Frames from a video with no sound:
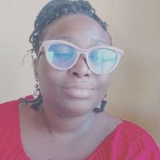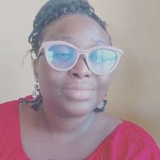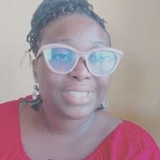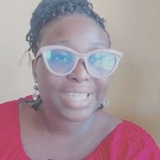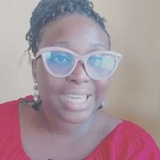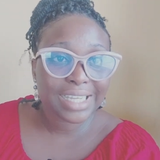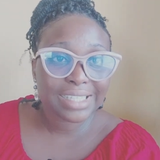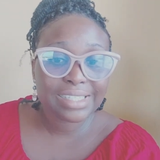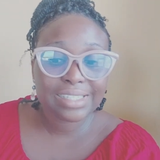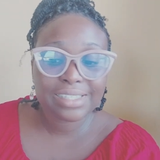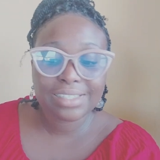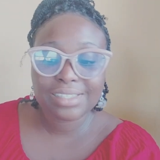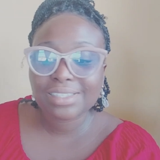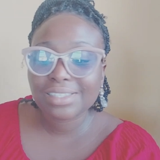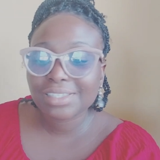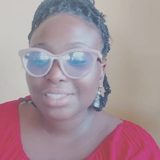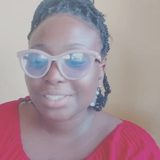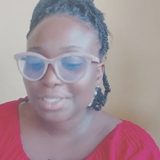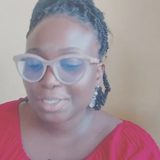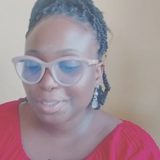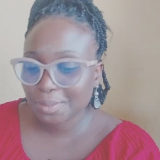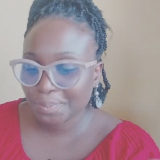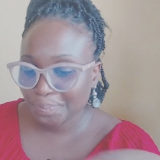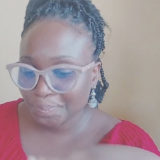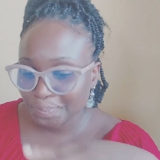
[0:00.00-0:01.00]
That is
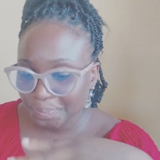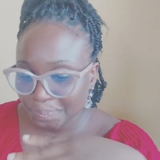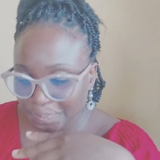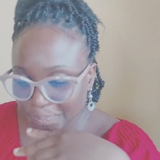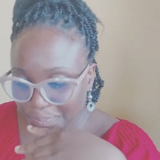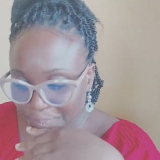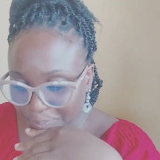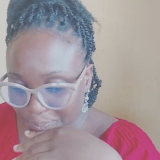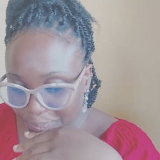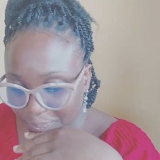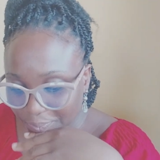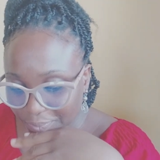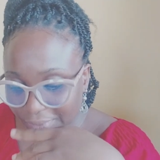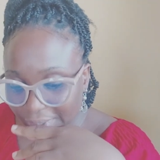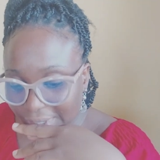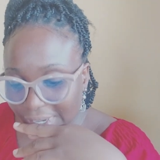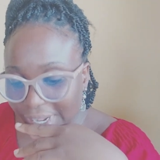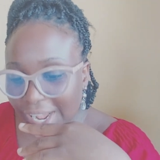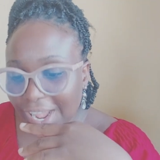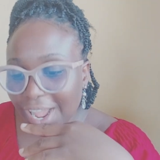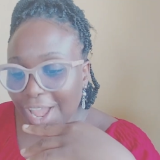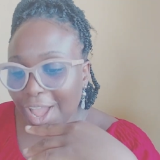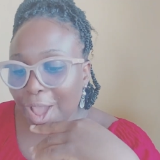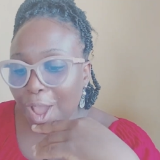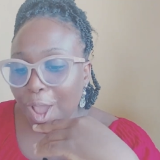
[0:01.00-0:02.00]
it.
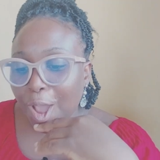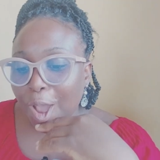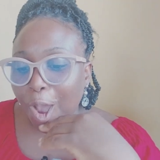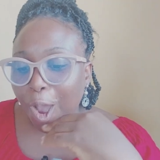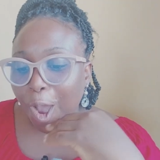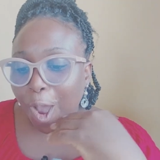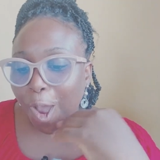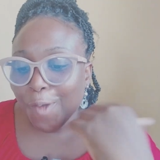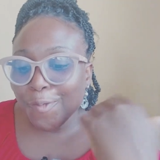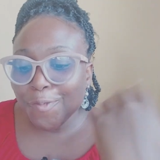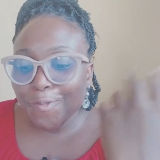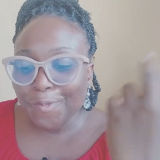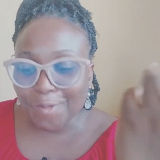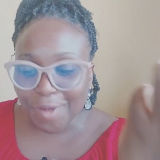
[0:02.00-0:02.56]
All